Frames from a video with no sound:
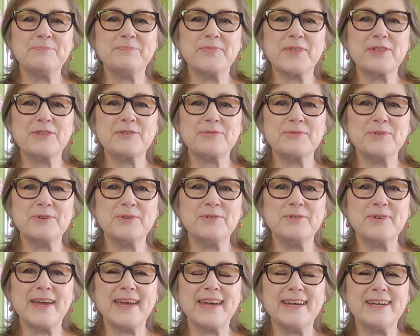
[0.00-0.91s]

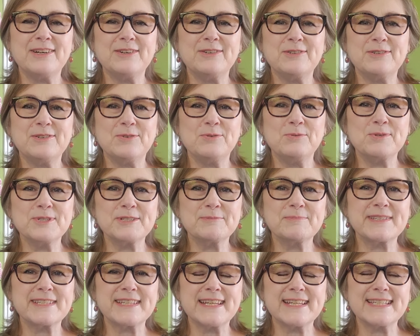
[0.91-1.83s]
through our
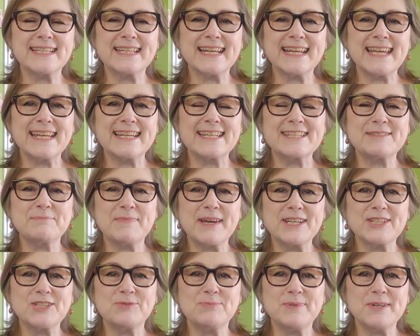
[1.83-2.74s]
autumn season and get as
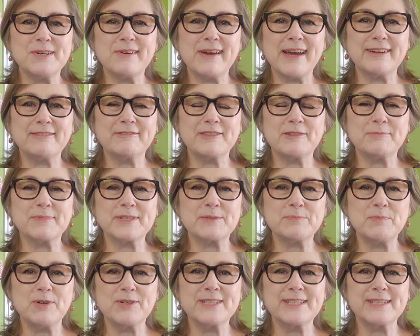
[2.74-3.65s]
much wear out of them as
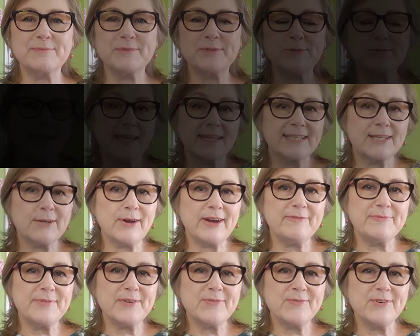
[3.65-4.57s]
possible. So
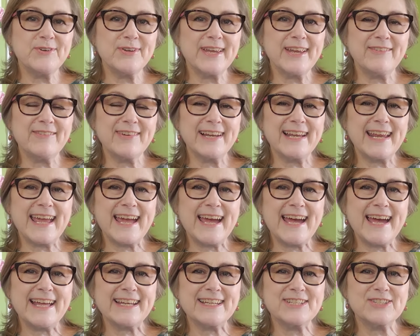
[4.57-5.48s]
I've been working really
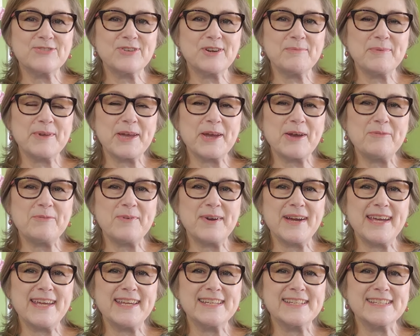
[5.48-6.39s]
hard at dreaming up
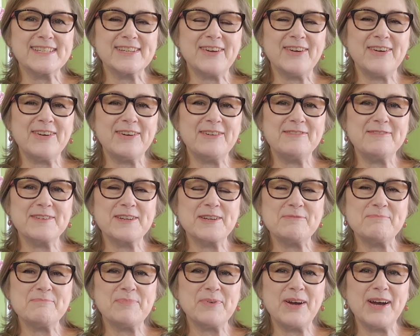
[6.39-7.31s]
ways of
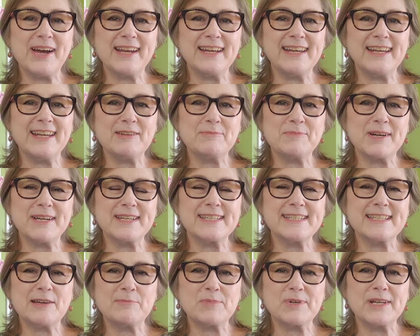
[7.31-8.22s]
combining my
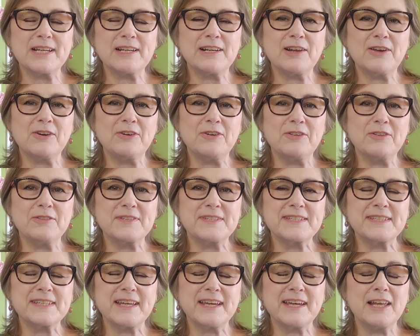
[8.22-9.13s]
summery
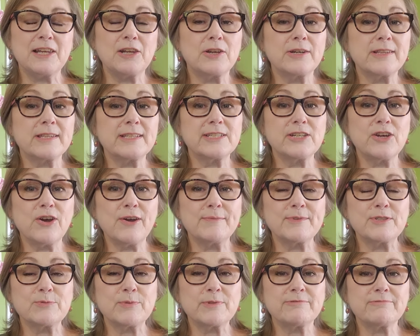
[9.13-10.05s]
clothes, a lot of the
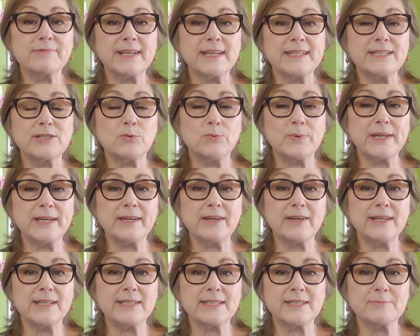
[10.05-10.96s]
times with ready to wear
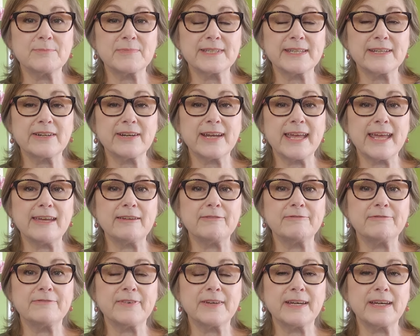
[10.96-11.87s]
items that I
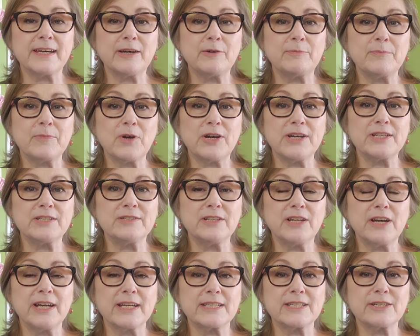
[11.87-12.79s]
have. I'd
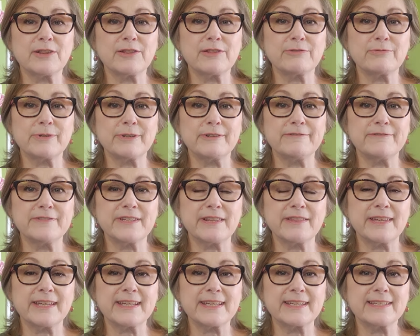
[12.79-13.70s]
like to thrift
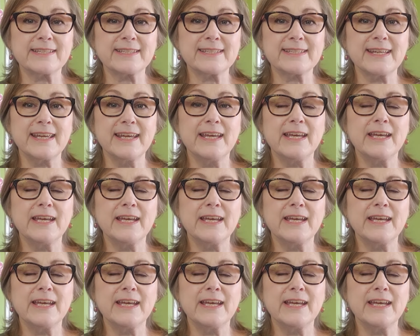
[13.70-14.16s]
things.